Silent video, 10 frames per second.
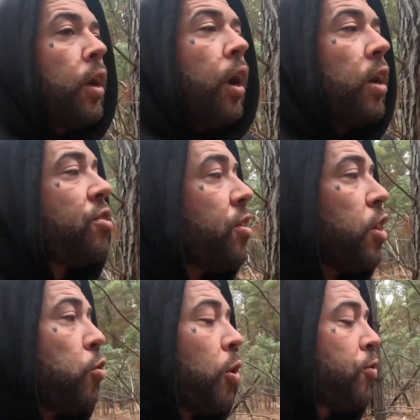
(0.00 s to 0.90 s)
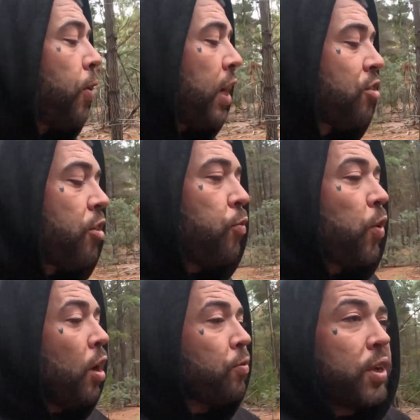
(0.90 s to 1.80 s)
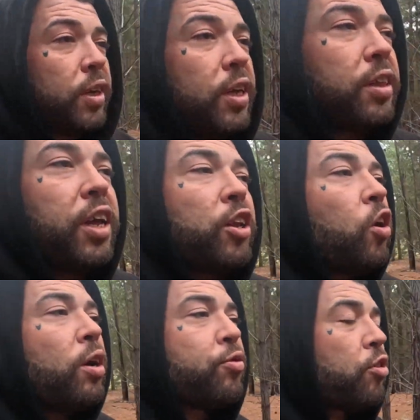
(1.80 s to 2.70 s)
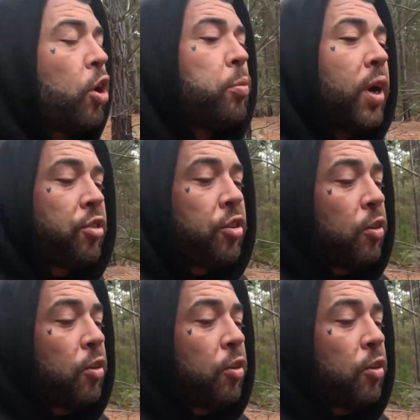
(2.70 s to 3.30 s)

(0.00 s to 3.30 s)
I see the reflection of love in their life so much.